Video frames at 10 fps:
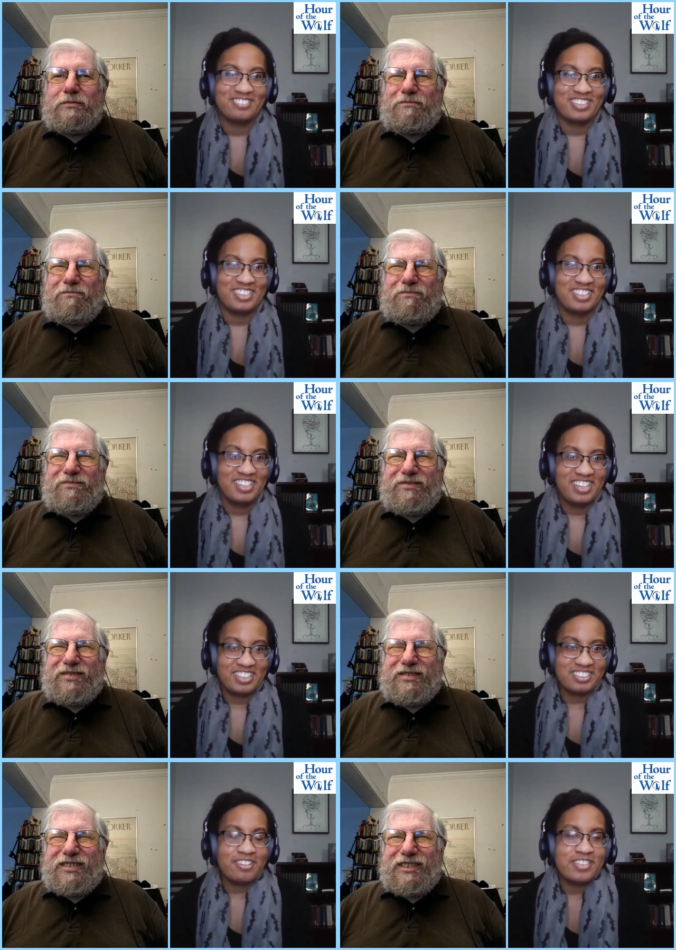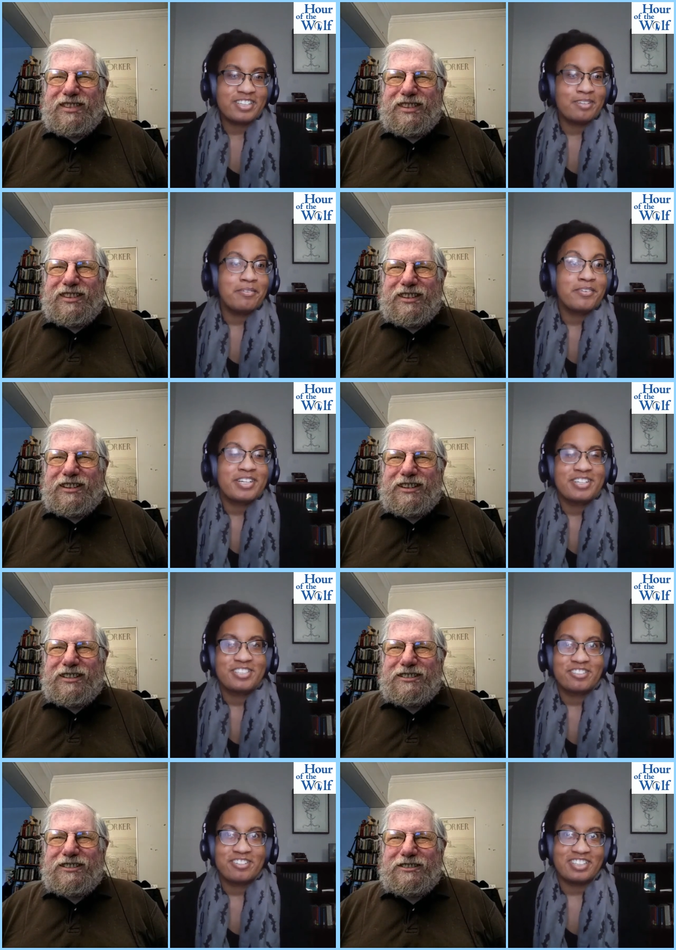Speaker 1: only. You know, I think I'm in very
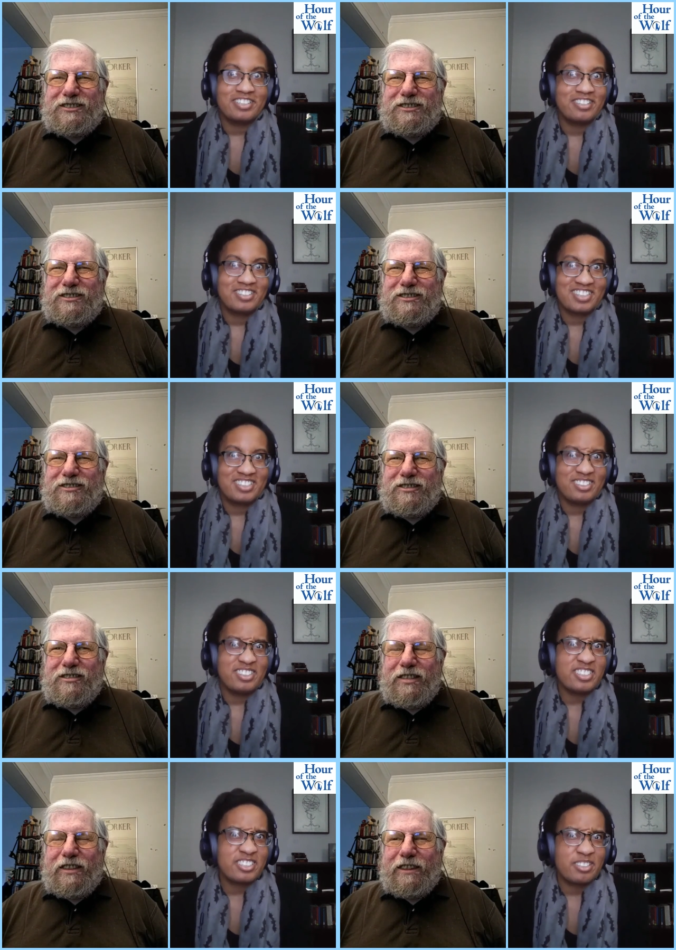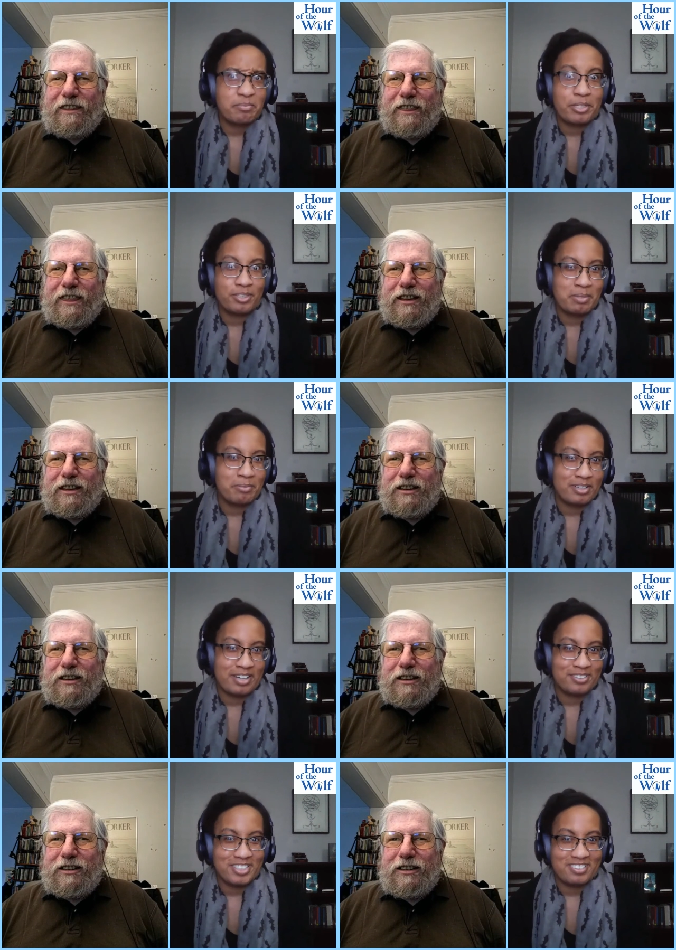history. Like you know, it's like it's not going to appeal to people
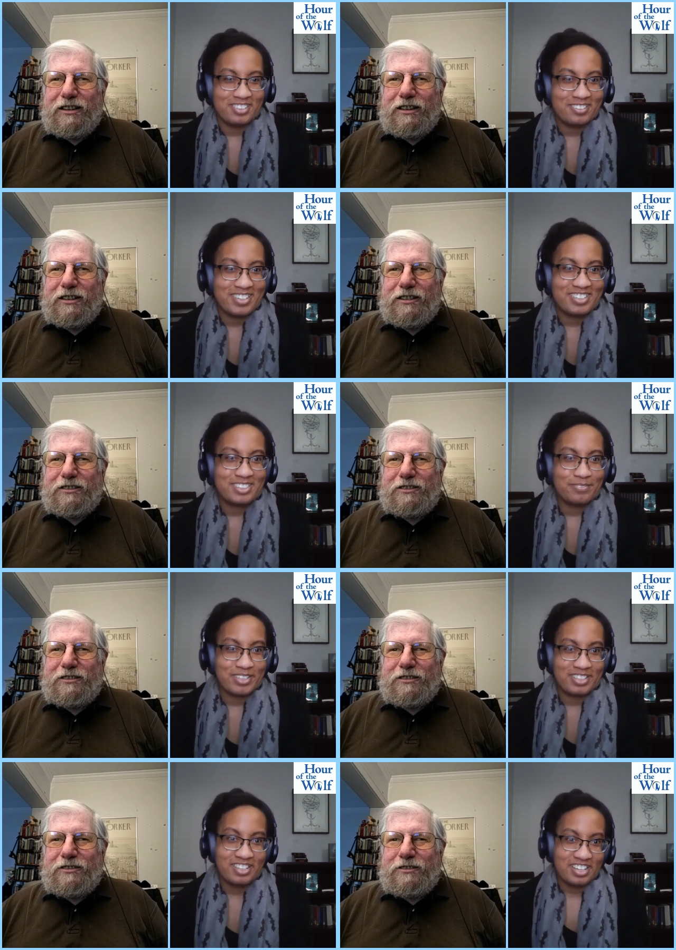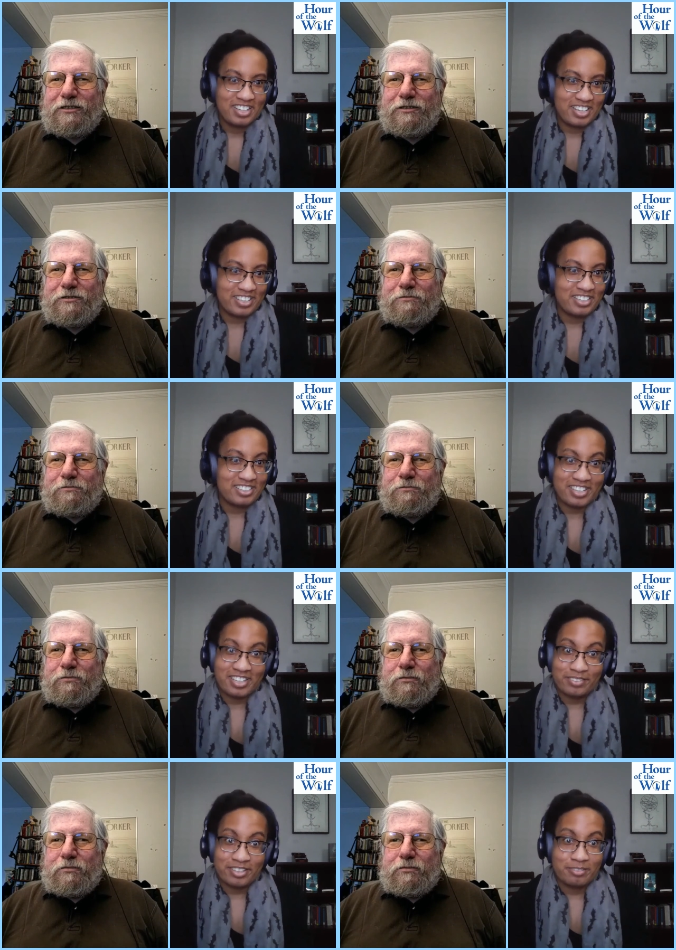outside the US. But I got
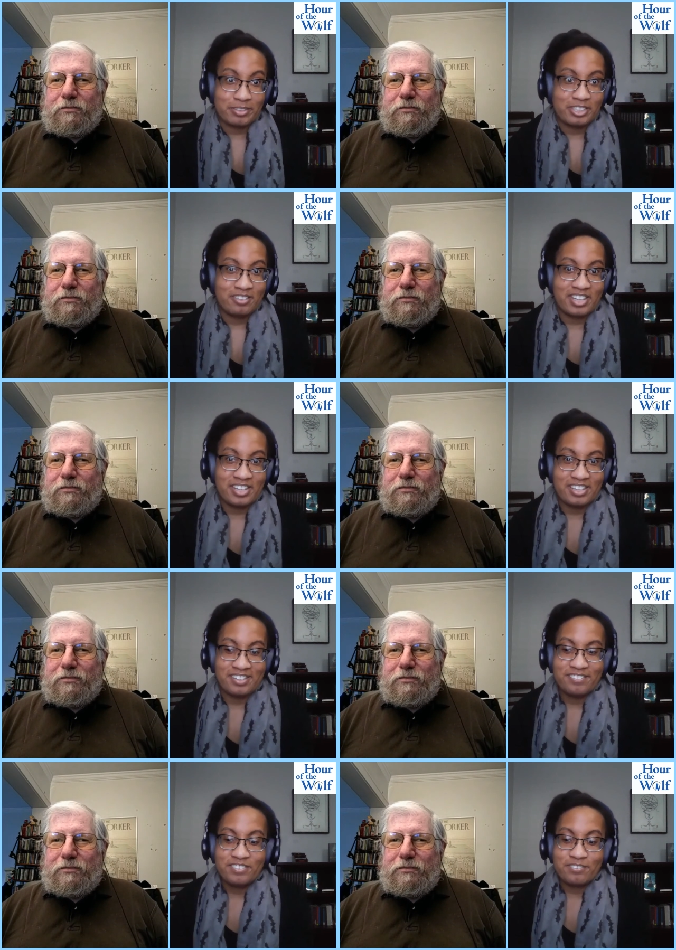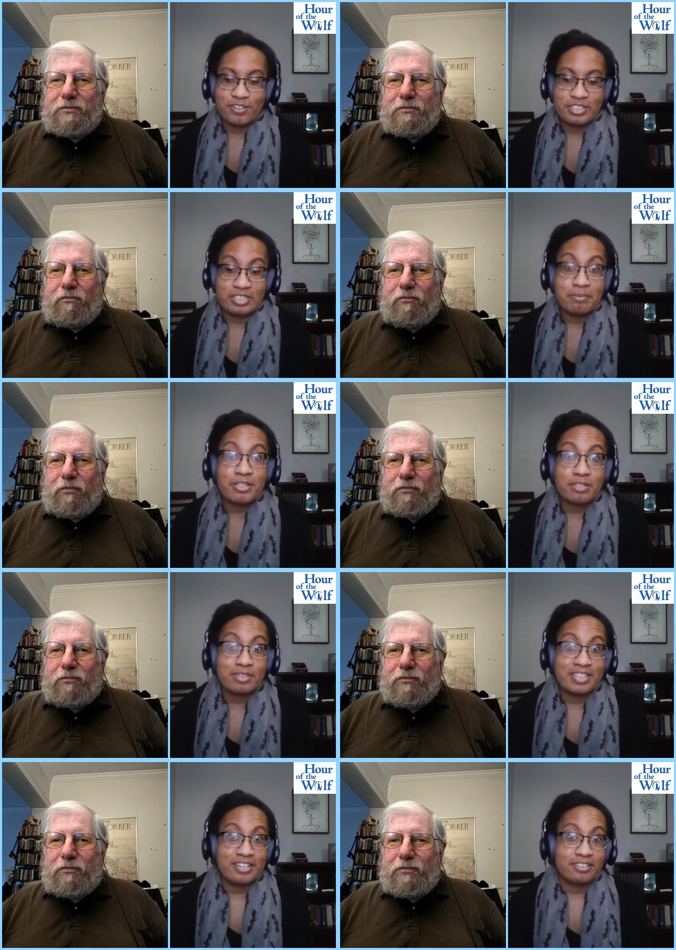excited when I heard about the UK version, especially when
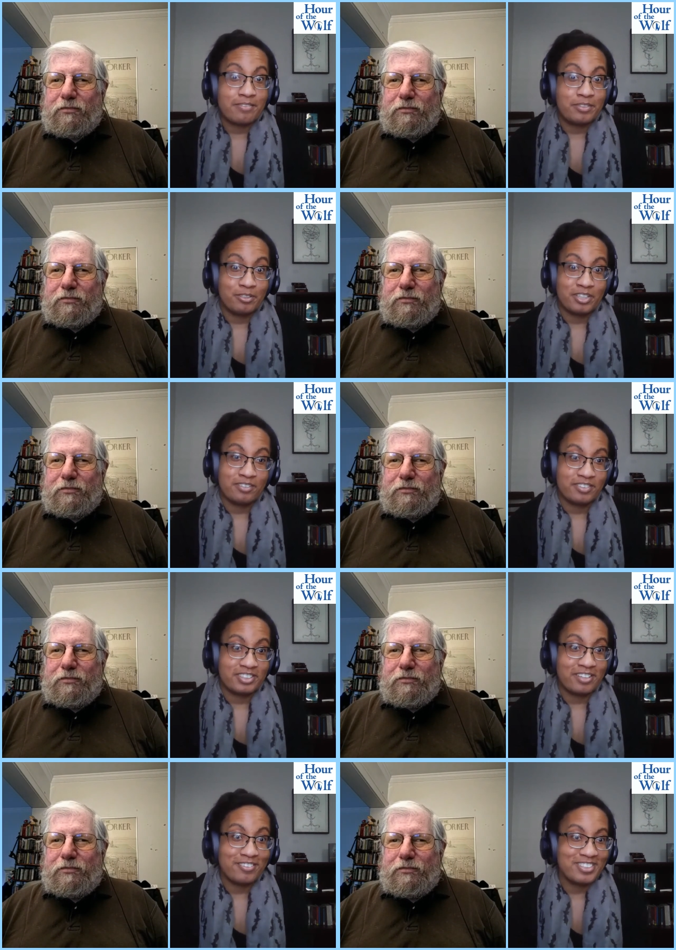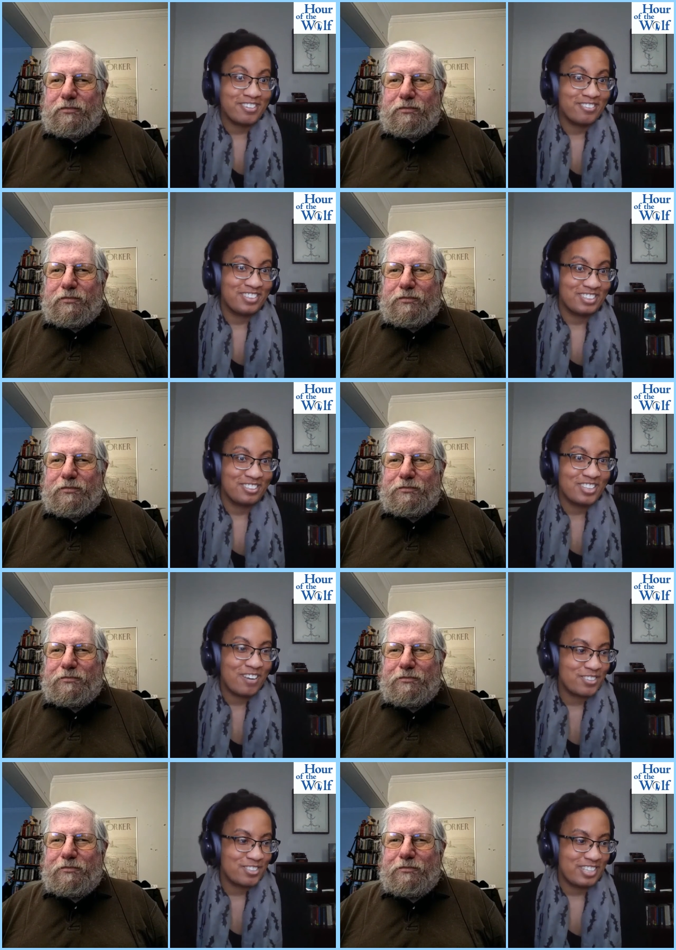they got to have a new cover. Cause I always know new
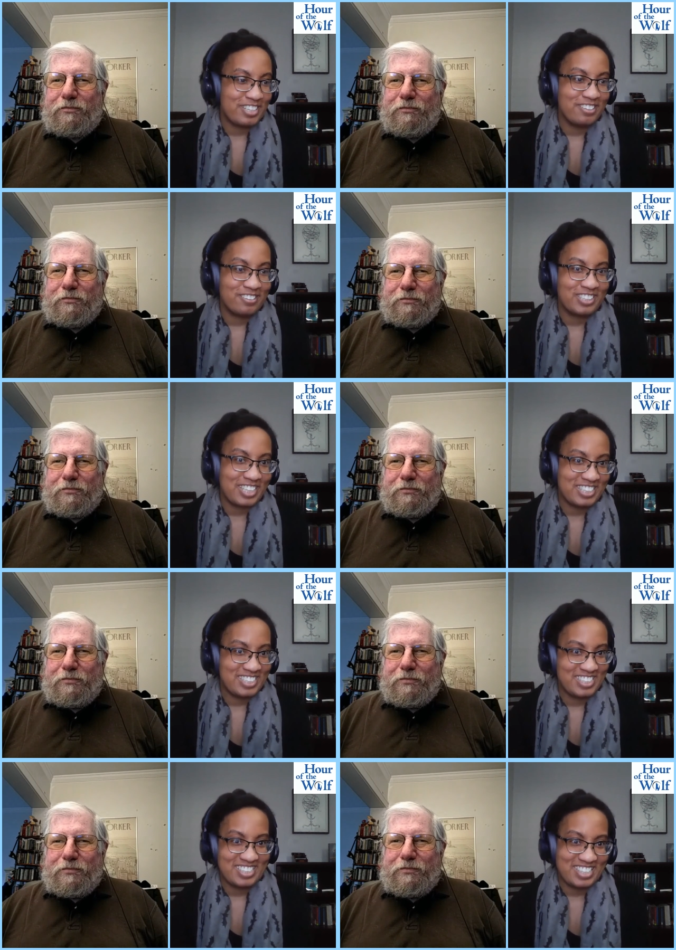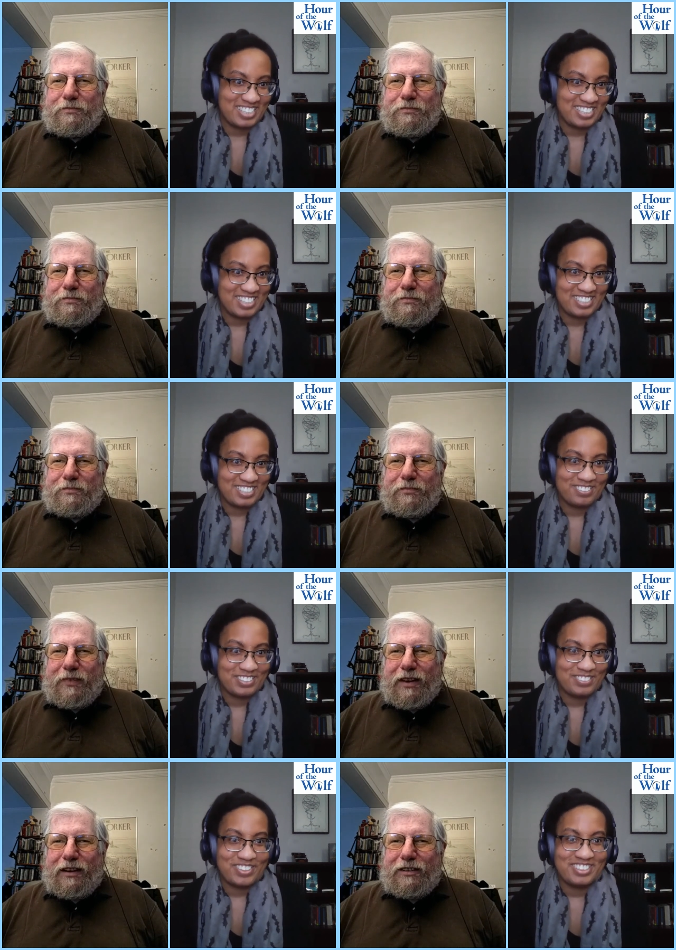covers are like, you know, collecting things. It's like, it's
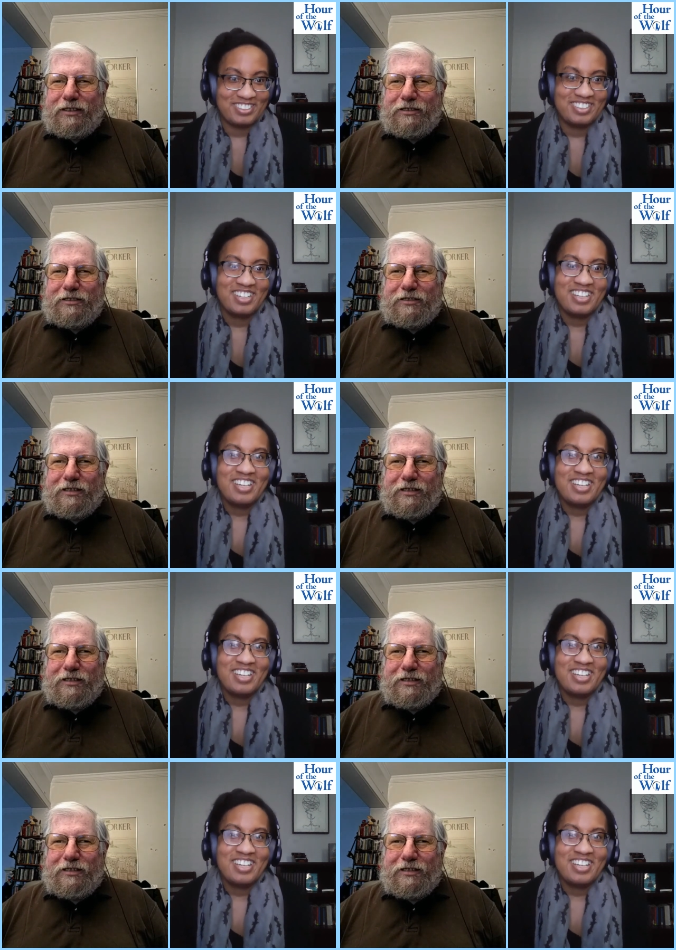always fun.